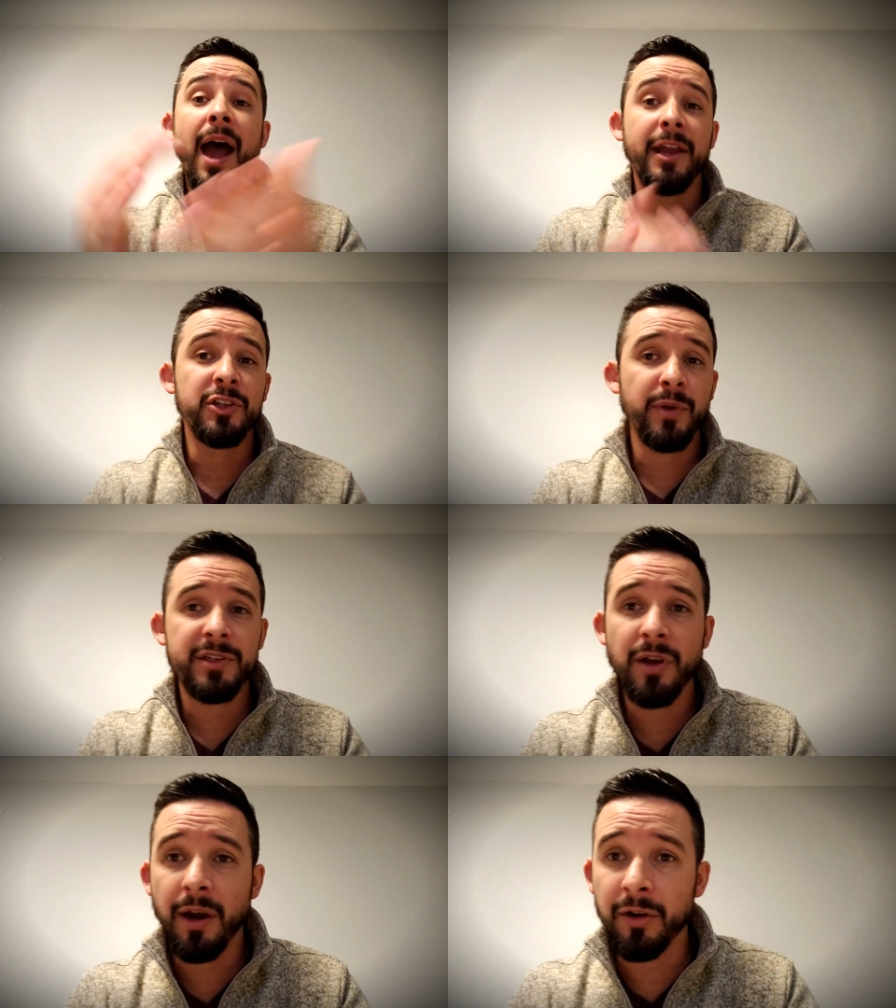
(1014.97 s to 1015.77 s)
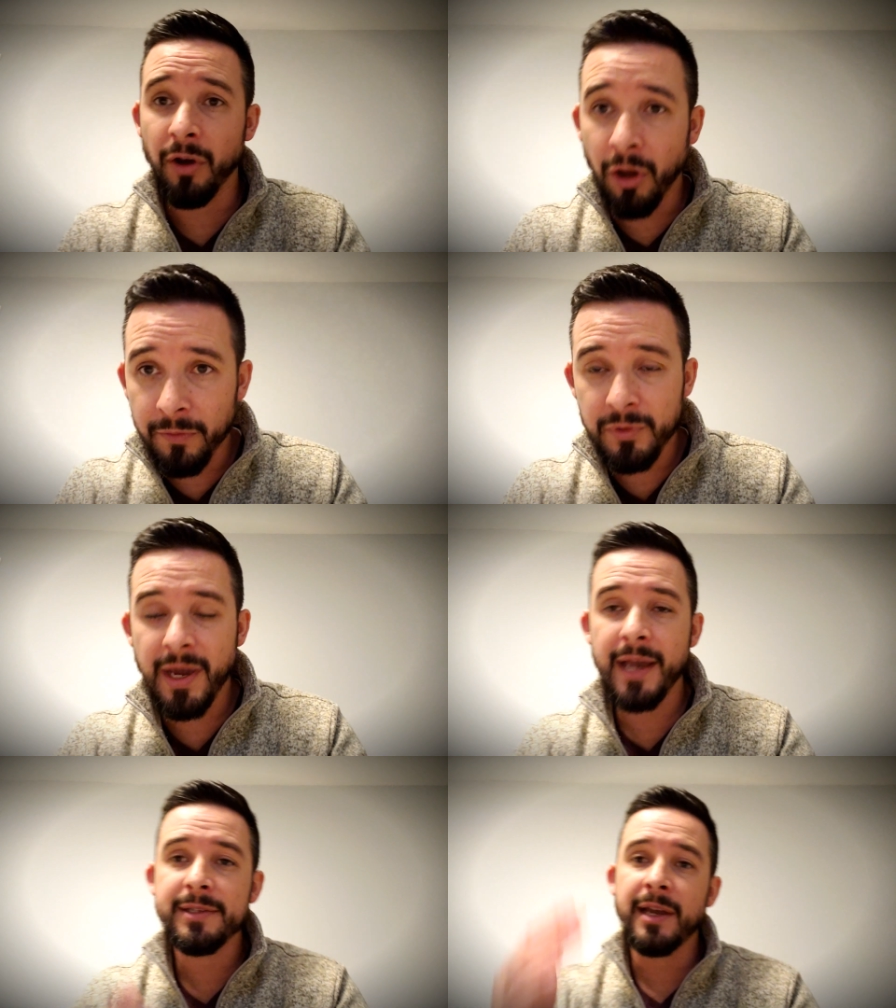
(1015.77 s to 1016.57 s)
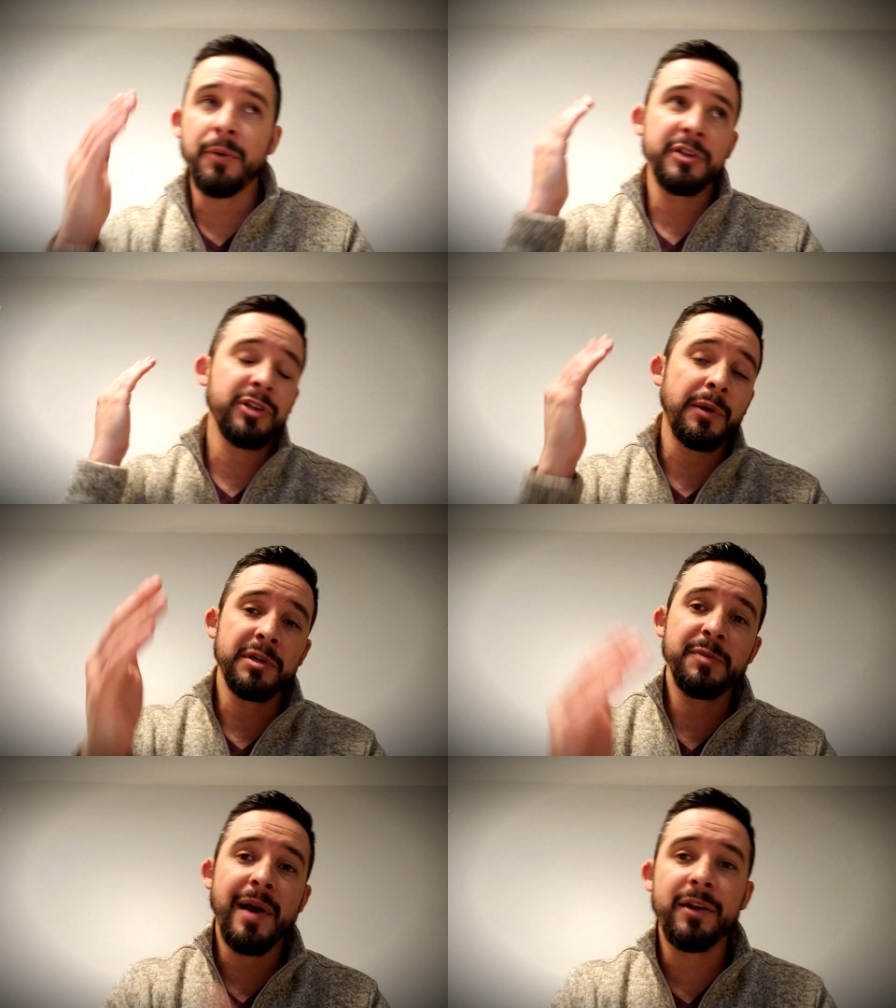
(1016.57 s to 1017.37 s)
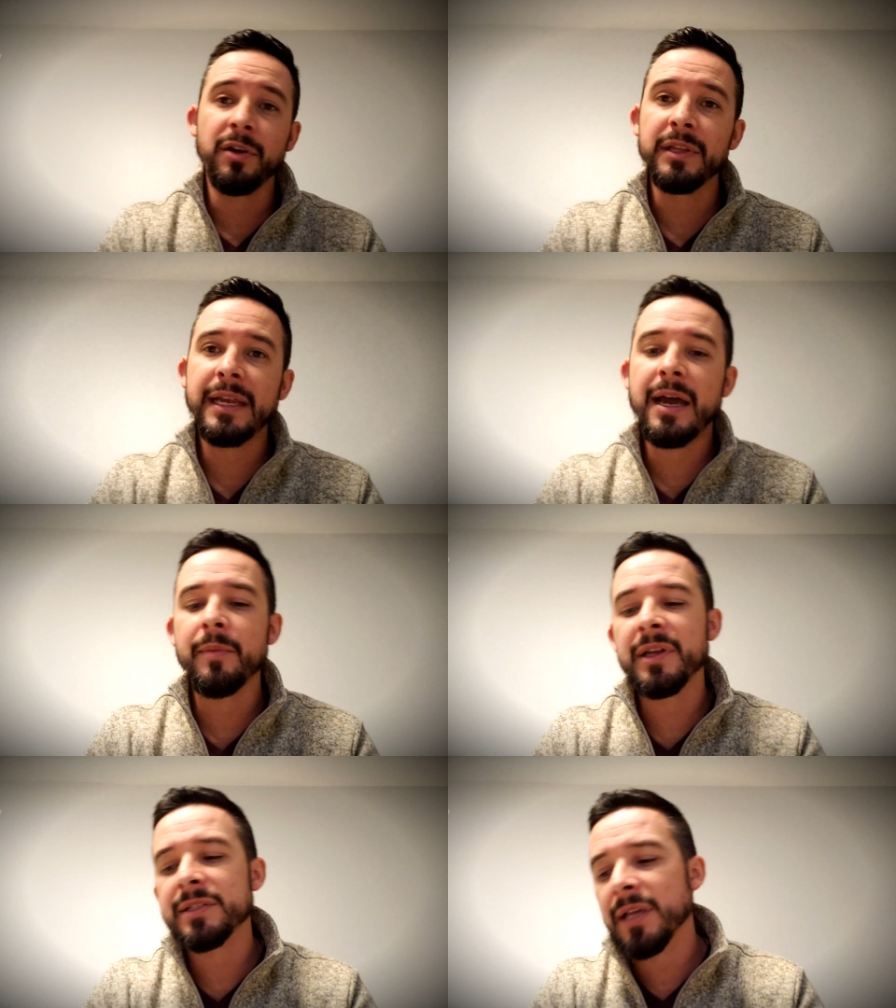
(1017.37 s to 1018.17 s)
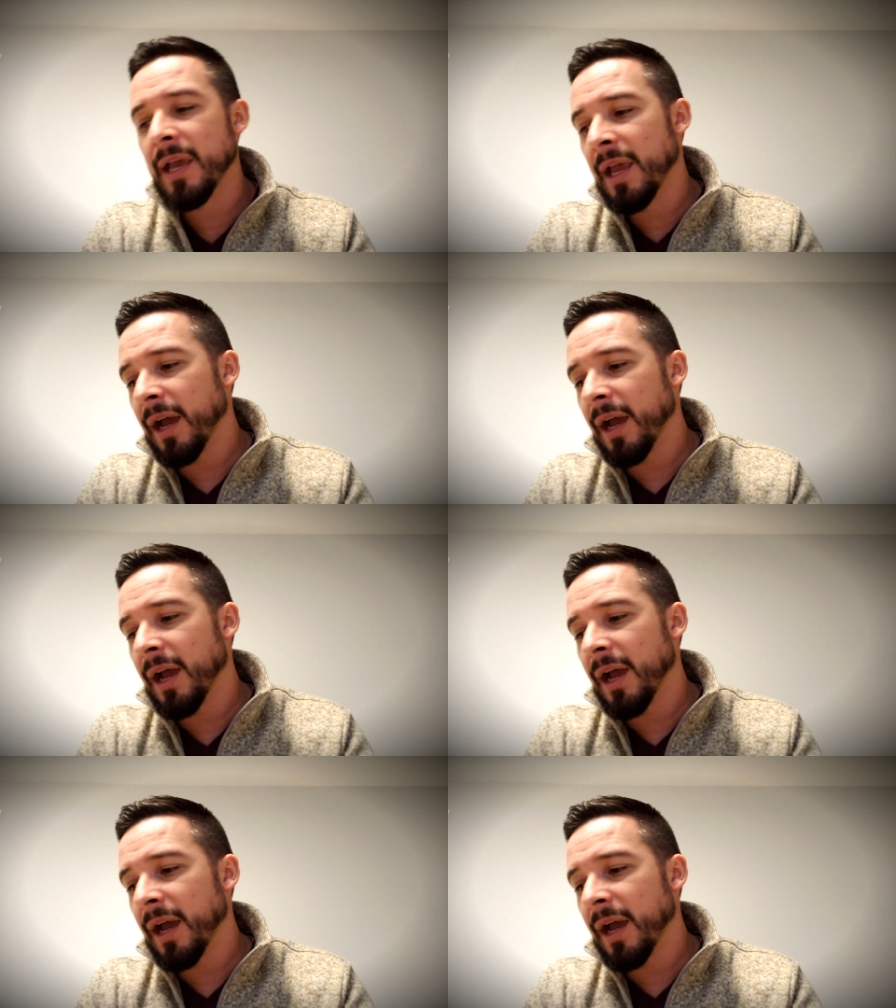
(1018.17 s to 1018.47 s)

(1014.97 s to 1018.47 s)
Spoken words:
I enjoy talking to all of you guys. I always try to respond to all the comments.